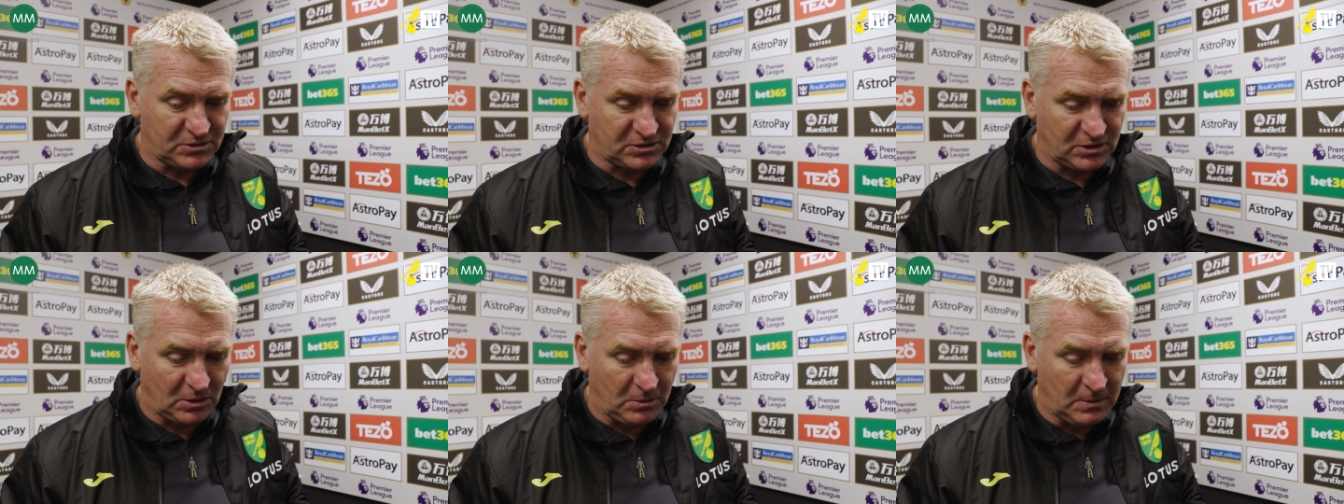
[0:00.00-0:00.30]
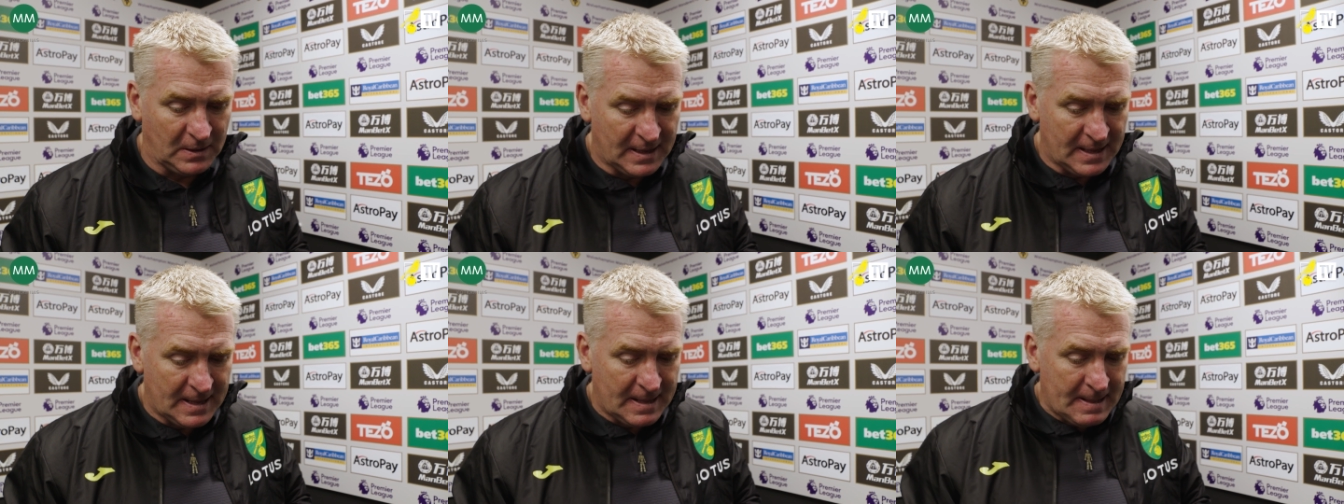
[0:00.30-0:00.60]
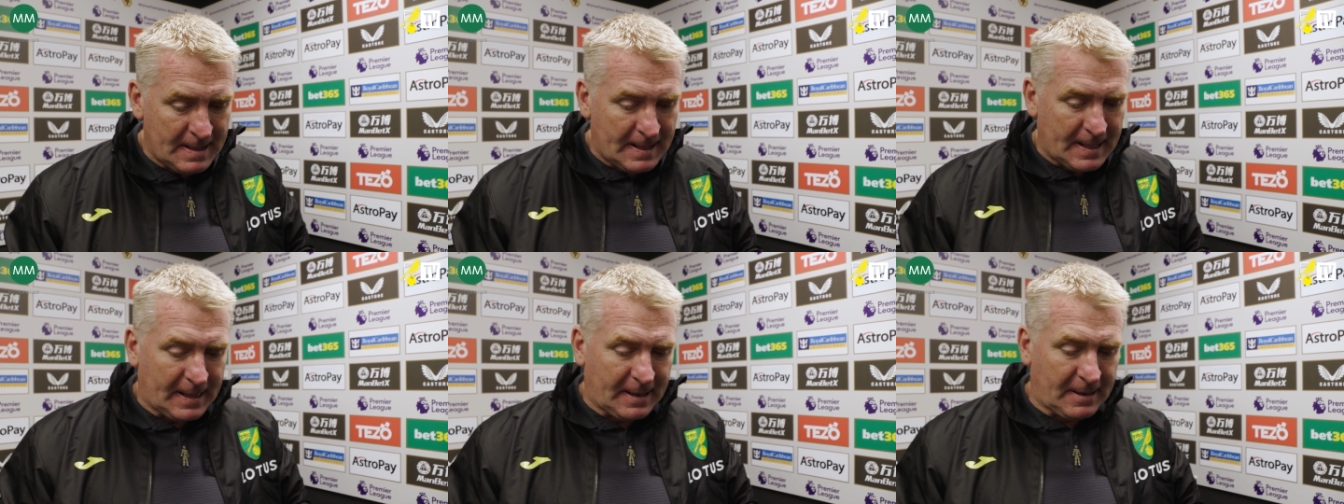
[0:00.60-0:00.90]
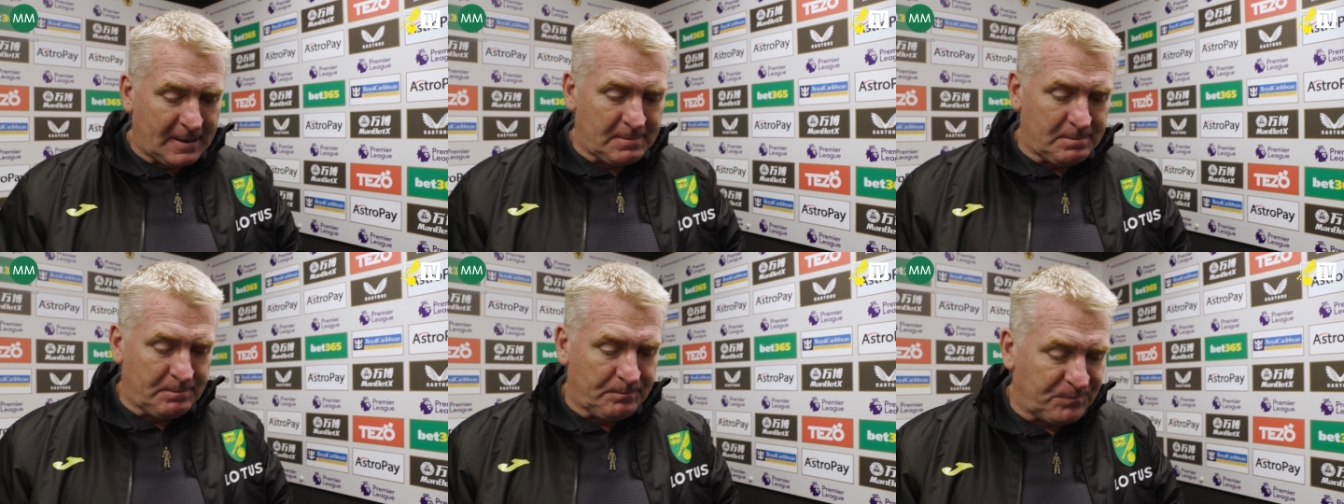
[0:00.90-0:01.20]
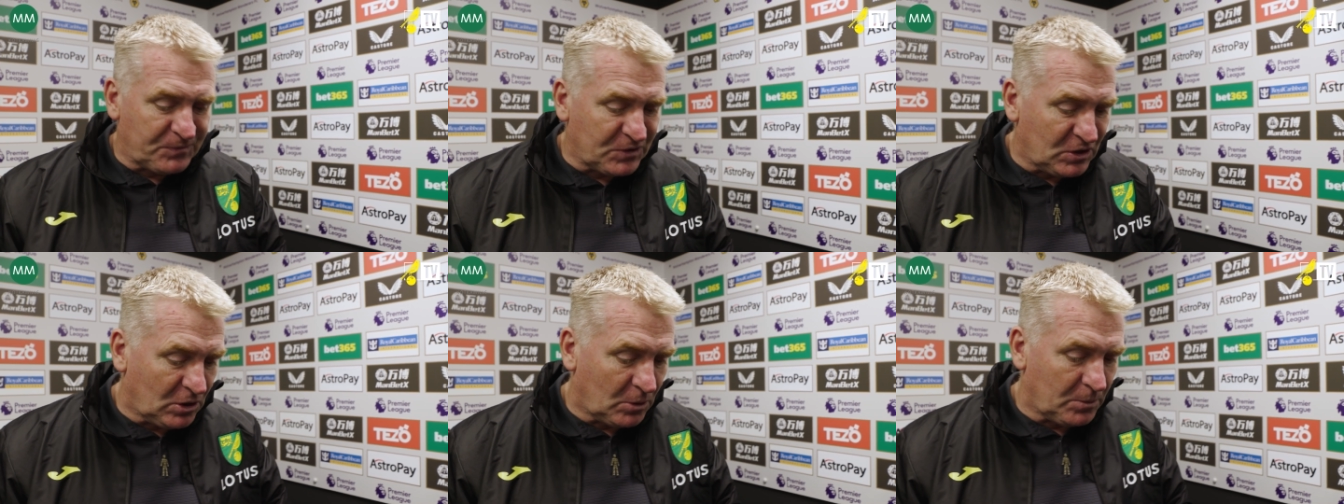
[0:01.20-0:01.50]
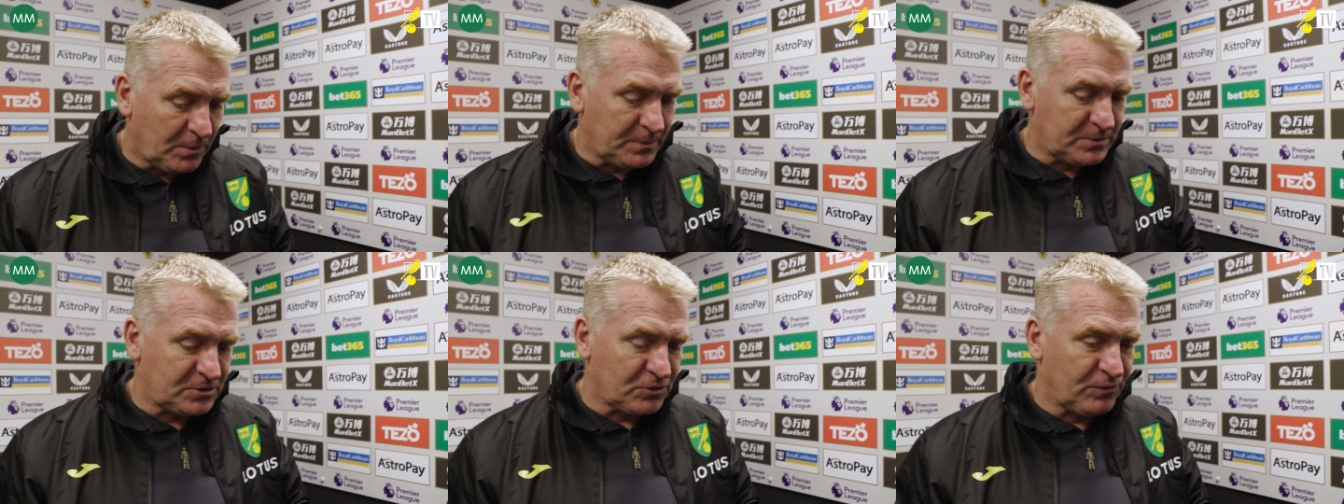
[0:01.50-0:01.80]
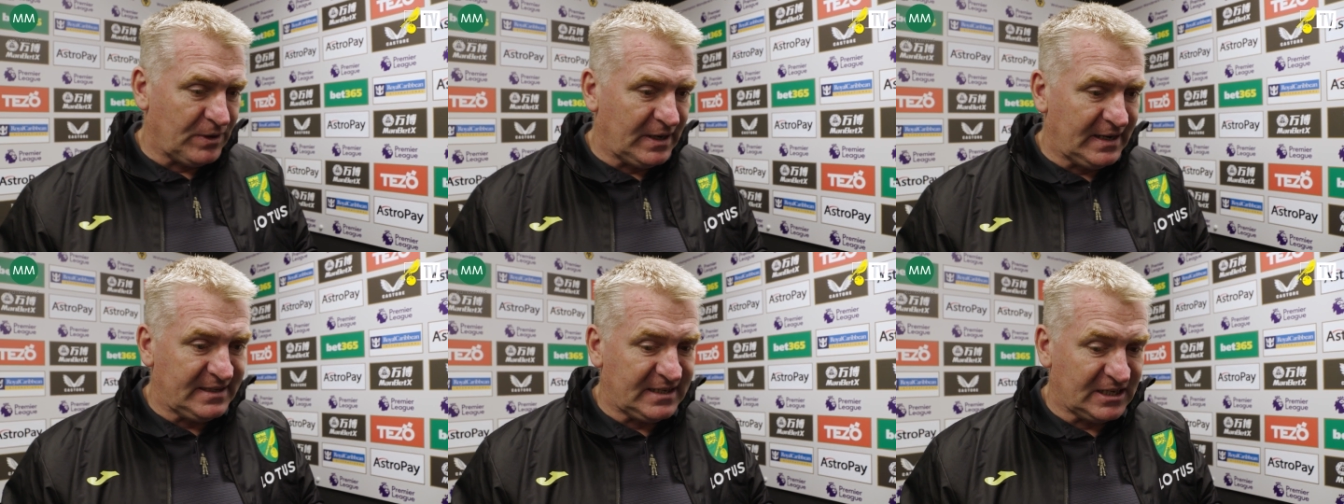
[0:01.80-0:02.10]
So, um, you know, it was a
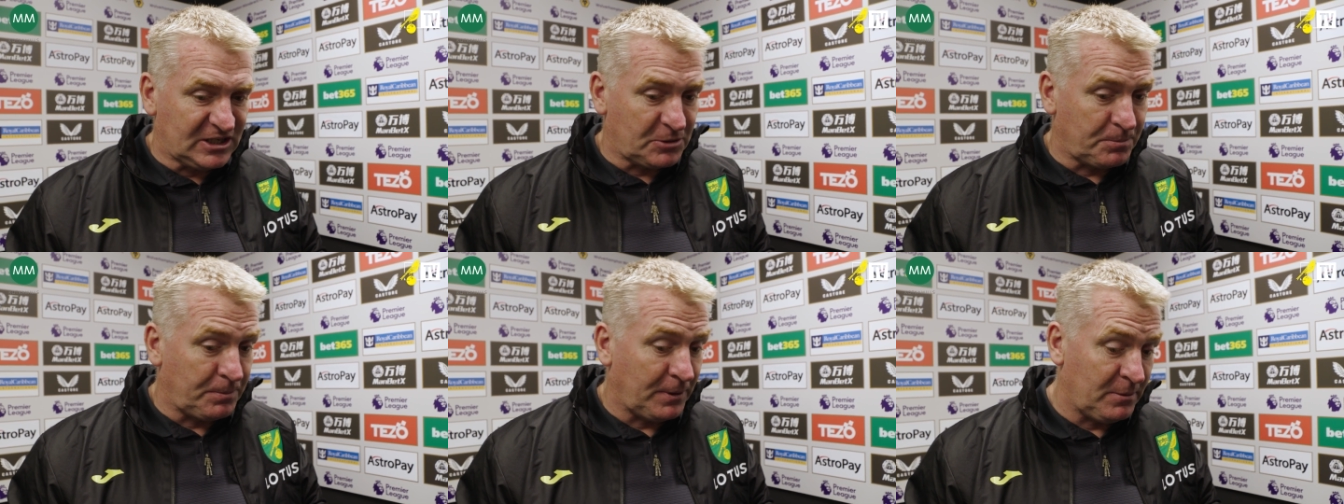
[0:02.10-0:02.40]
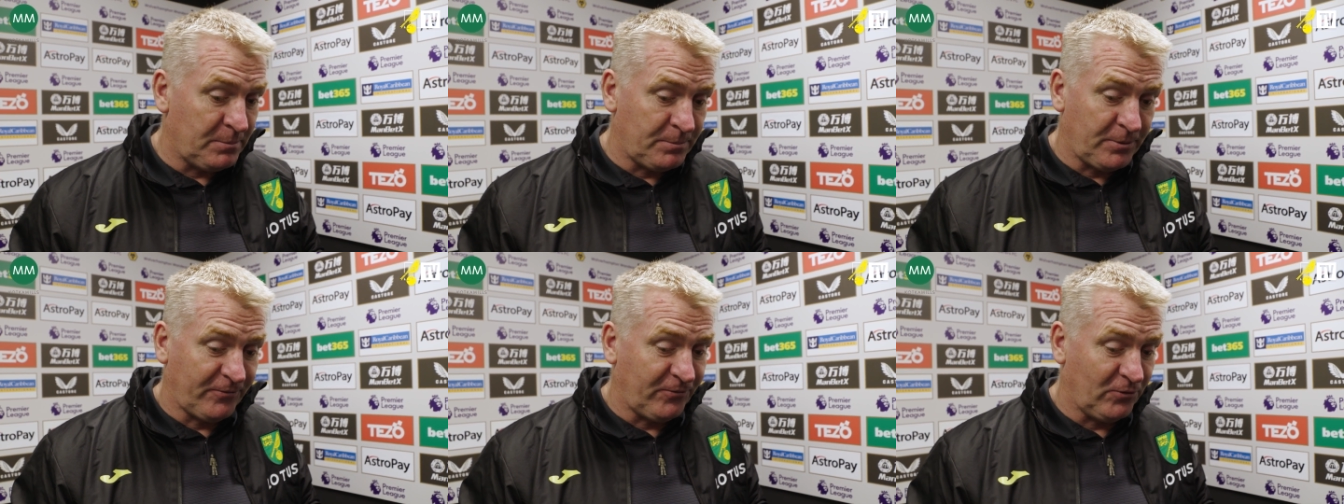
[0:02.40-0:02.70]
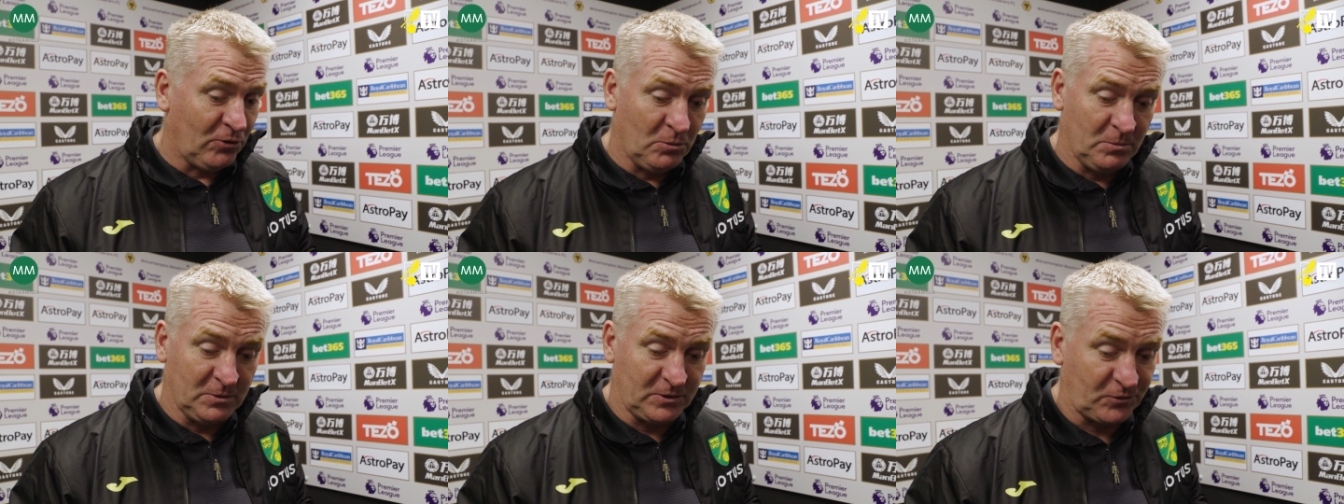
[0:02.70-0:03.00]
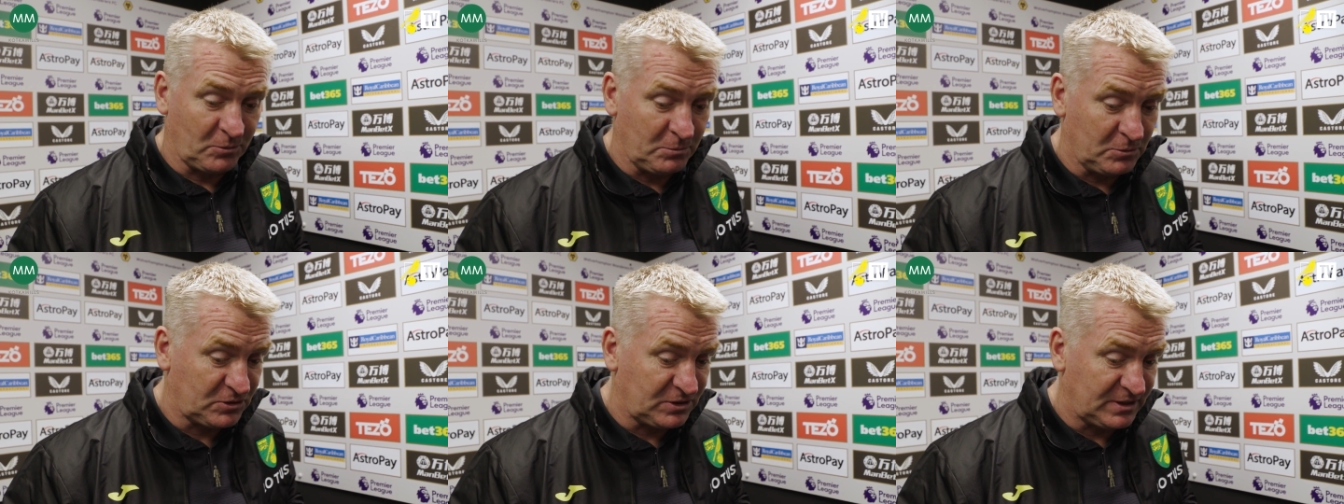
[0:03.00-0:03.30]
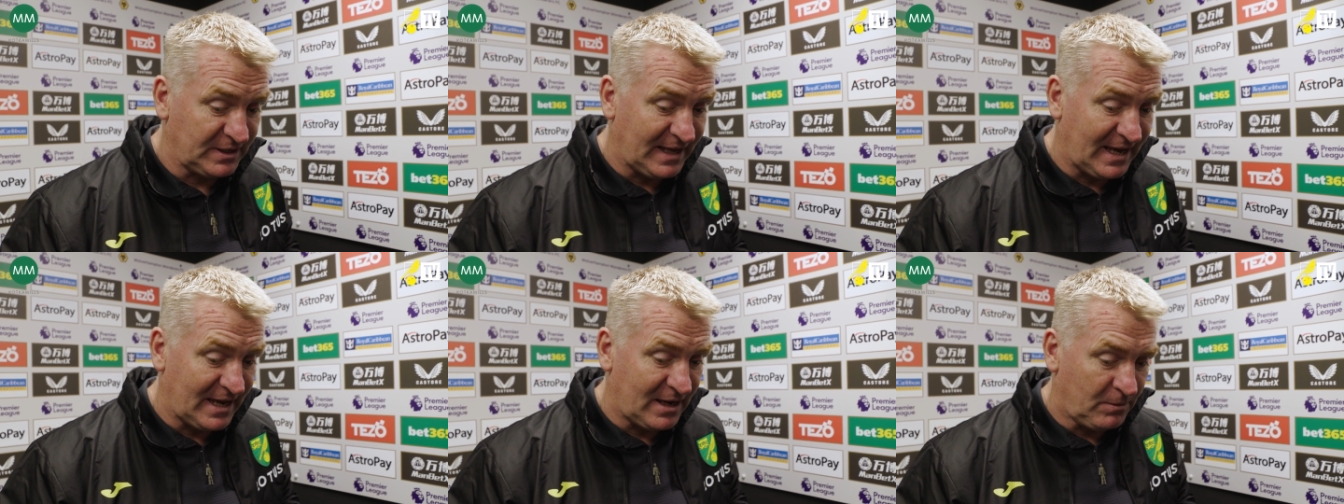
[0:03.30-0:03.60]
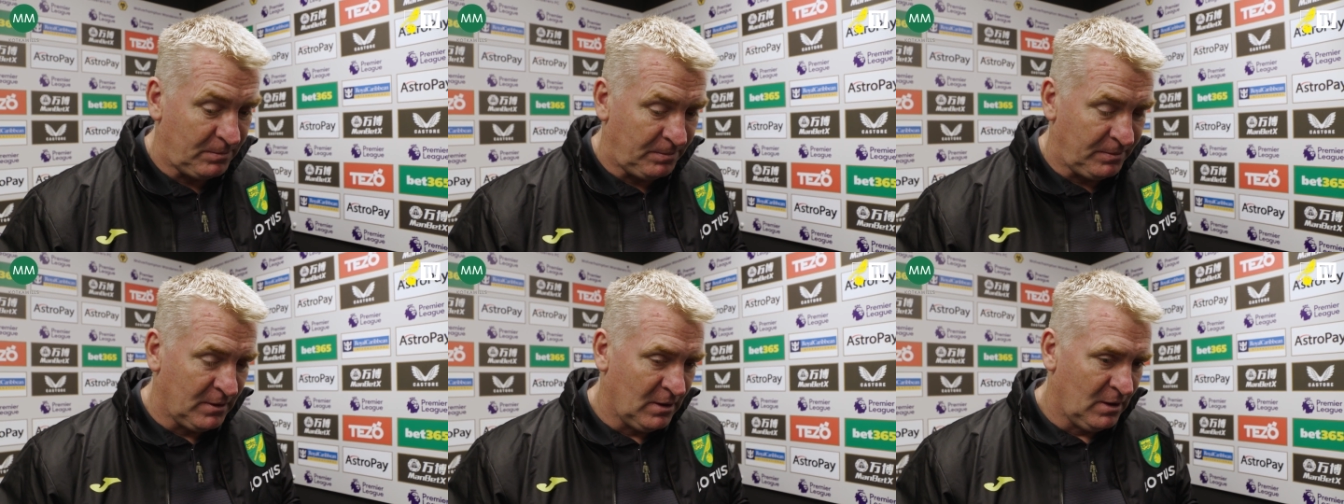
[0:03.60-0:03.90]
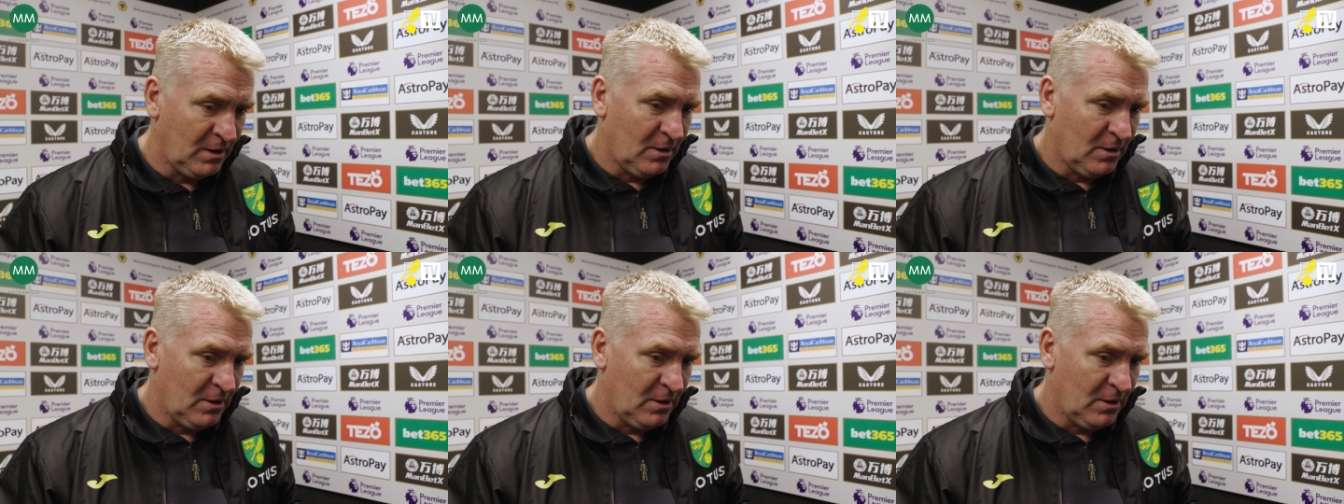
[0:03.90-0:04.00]
really disciplined performance from us today, and